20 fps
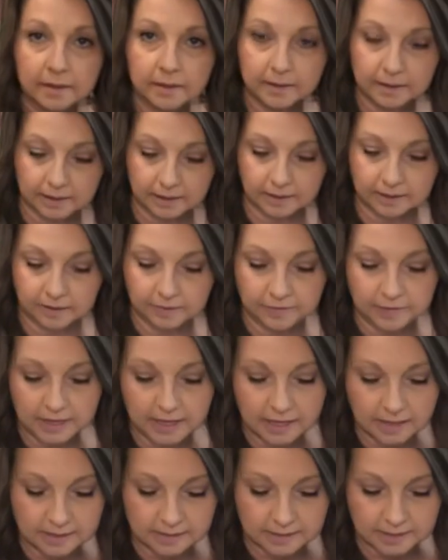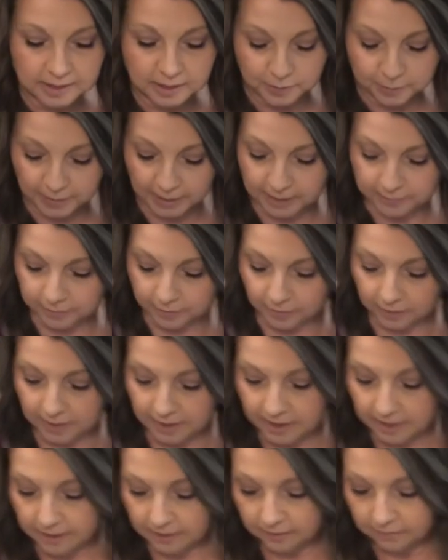Cut off the excess paper
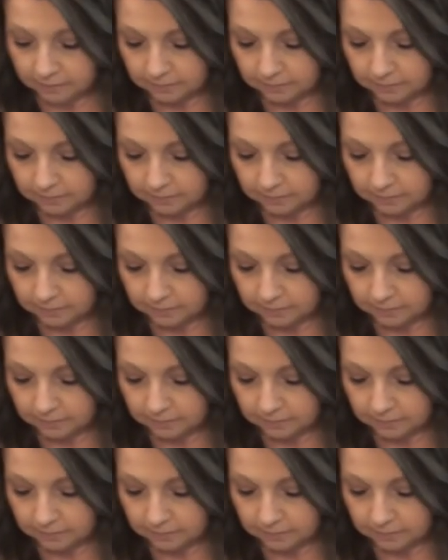there,